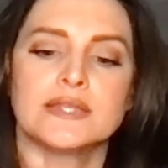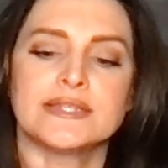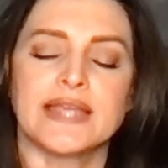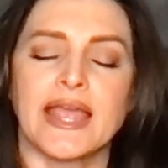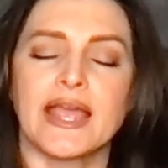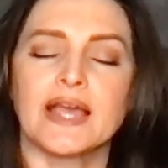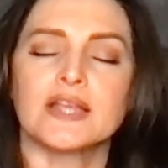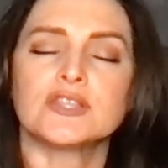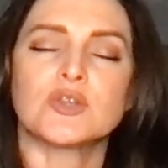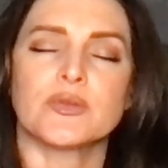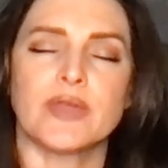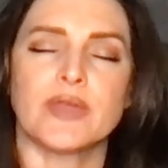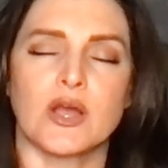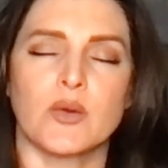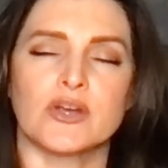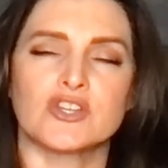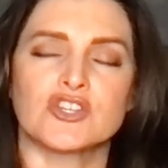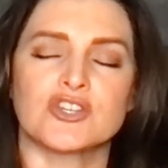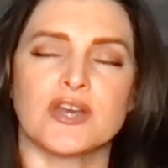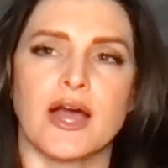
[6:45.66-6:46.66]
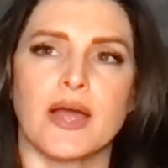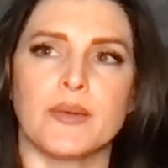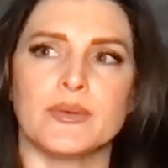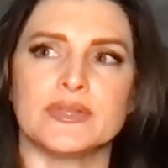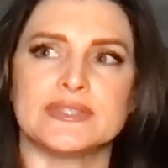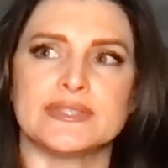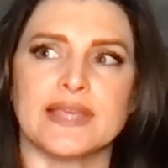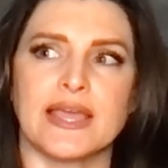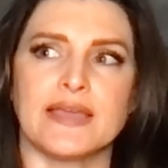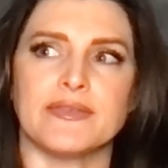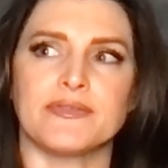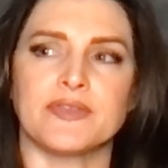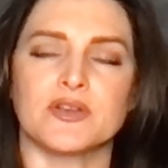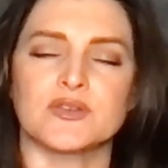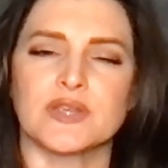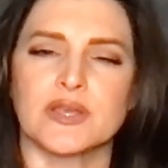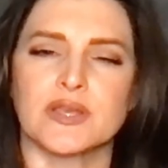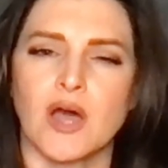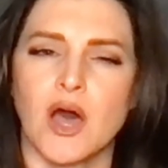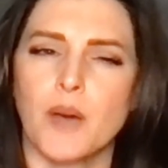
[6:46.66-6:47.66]
To answer that question, I would say that
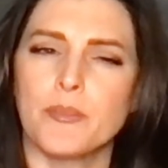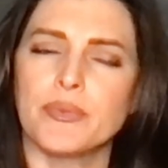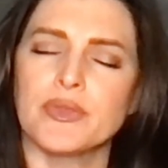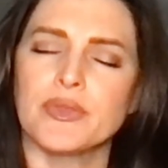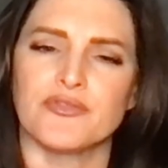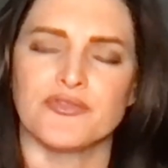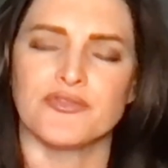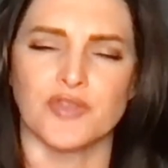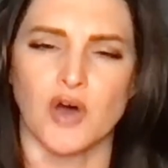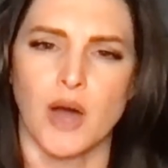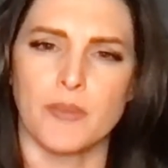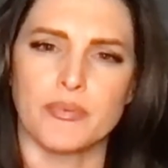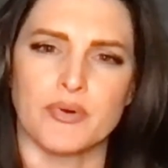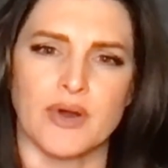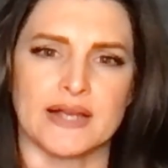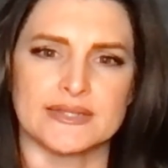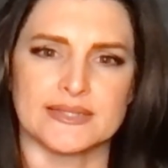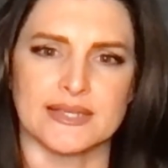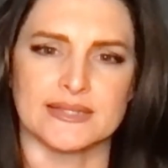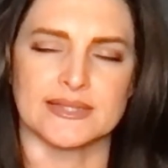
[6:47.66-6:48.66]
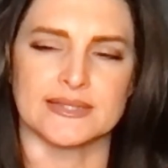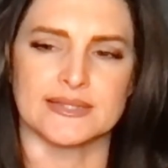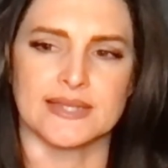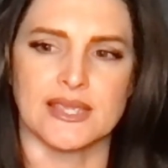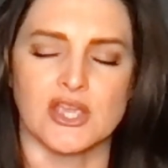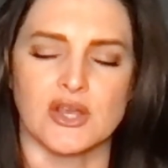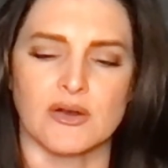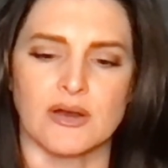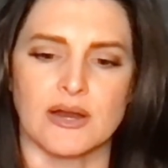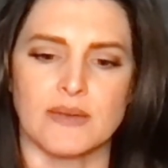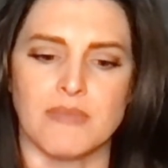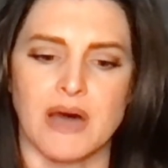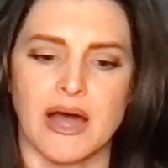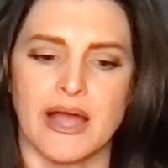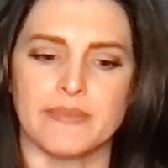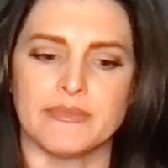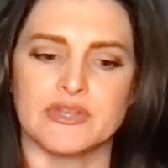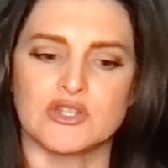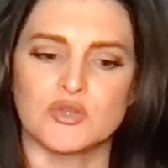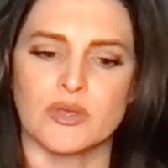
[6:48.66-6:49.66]
there's a couple of thought processes here in
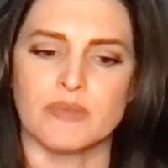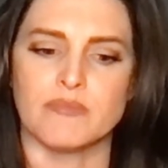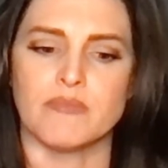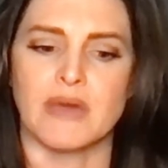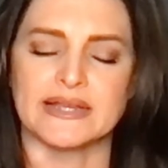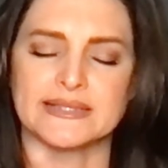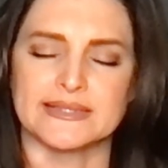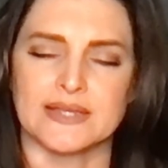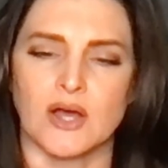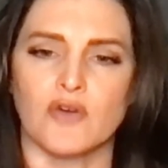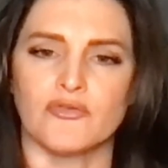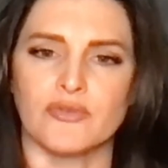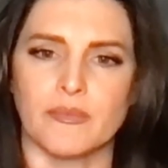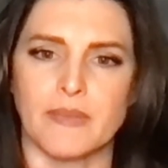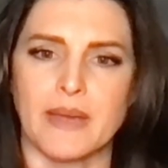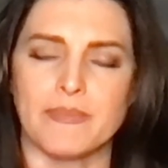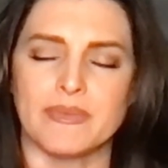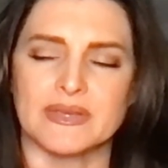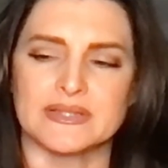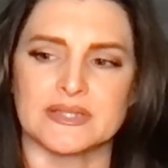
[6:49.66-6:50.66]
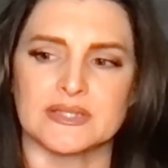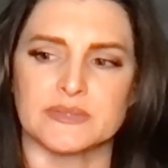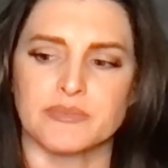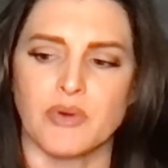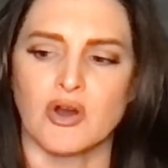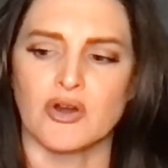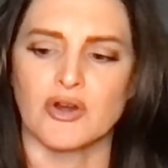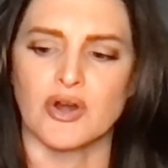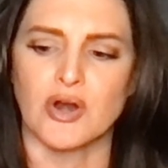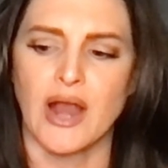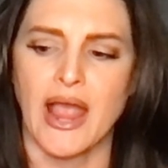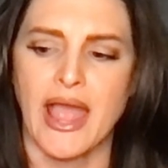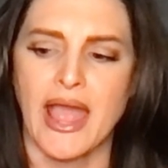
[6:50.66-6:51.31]
mind between myself and my business partner.